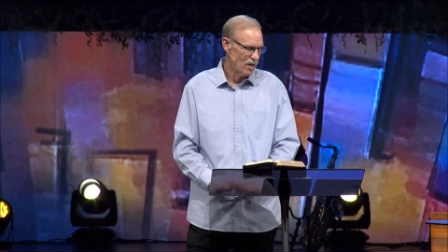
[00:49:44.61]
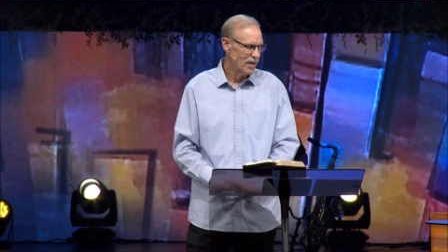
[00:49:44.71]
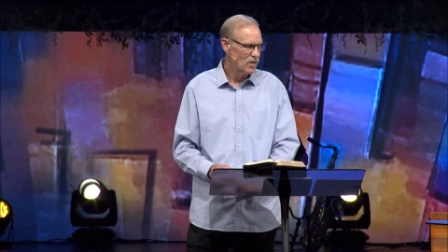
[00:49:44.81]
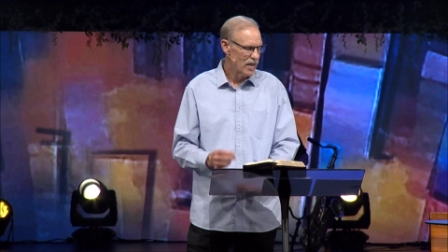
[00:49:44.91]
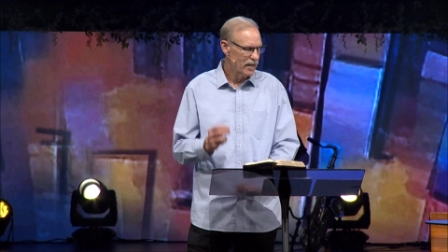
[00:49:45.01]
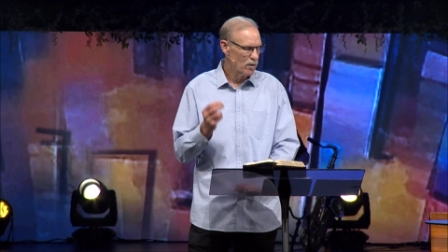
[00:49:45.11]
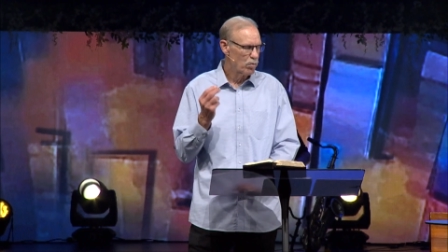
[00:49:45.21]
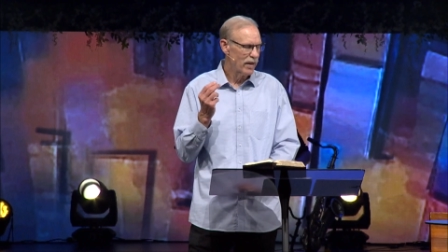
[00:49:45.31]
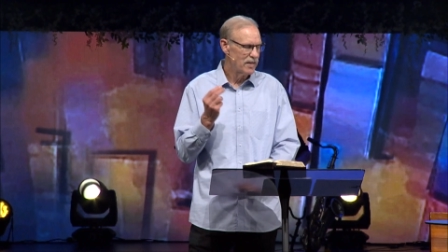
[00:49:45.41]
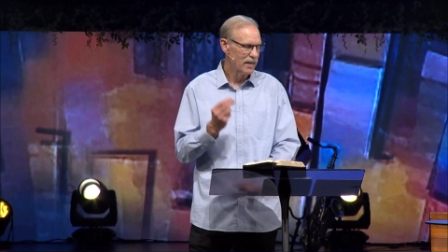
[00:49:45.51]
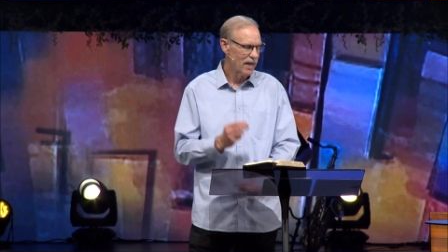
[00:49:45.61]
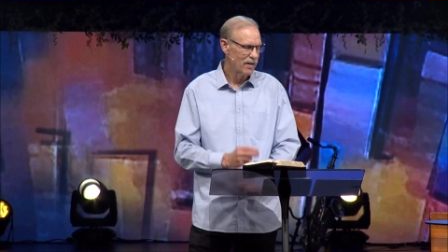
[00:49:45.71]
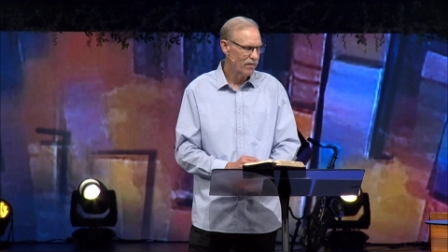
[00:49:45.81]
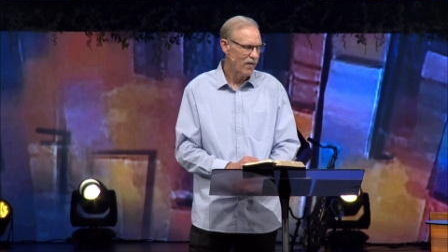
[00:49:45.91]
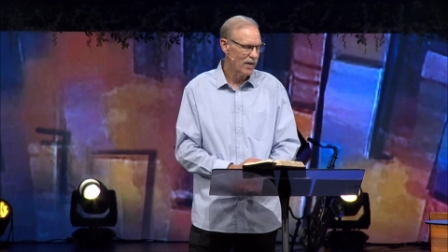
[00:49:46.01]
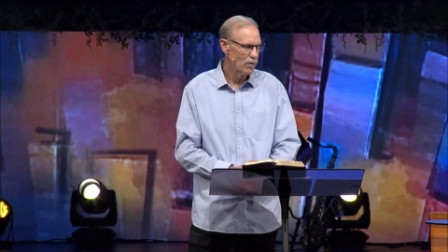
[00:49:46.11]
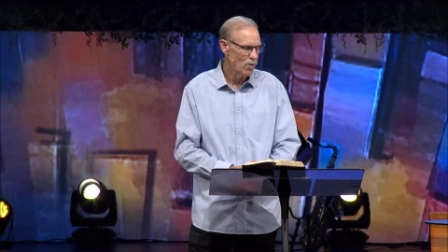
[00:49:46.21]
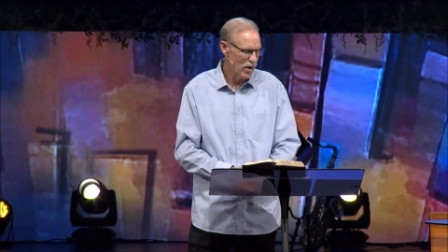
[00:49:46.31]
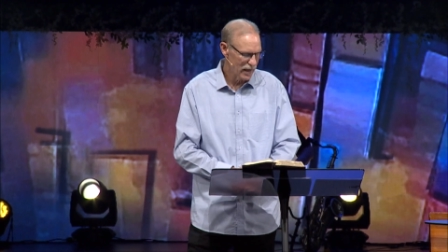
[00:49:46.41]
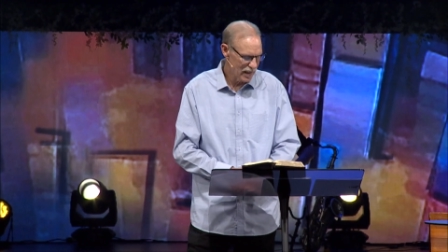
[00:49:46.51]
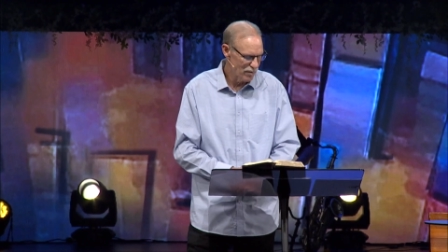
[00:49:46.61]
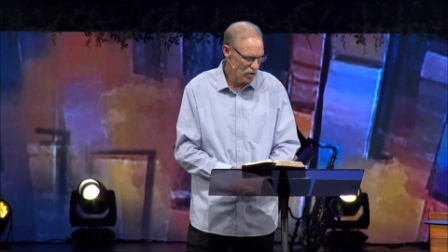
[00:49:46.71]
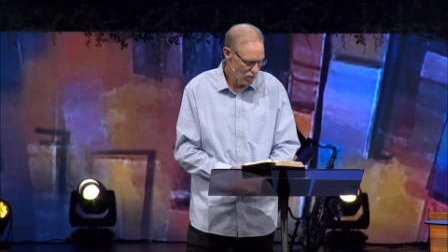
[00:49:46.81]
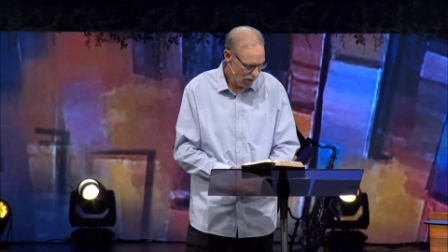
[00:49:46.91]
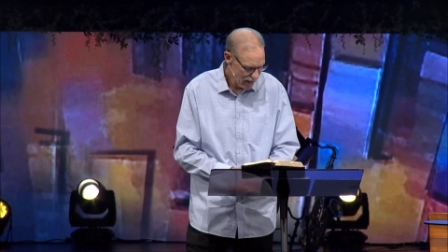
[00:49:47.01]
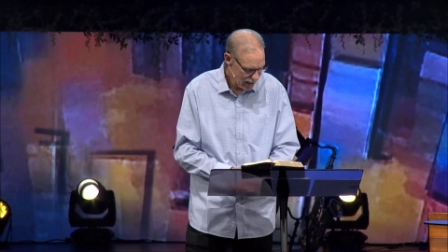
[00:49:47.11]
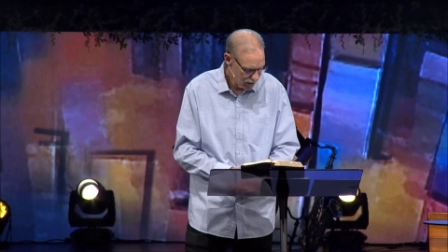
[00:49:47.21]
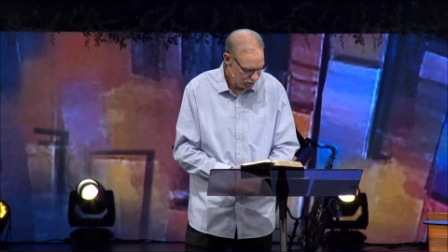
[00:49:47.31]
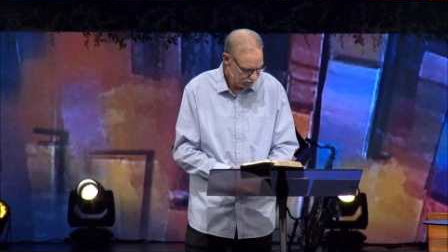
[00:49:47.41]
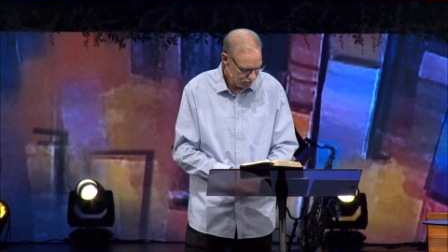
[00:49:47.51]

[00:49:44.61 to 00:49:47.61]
Let's take the bread together. Father, we want to come to you right now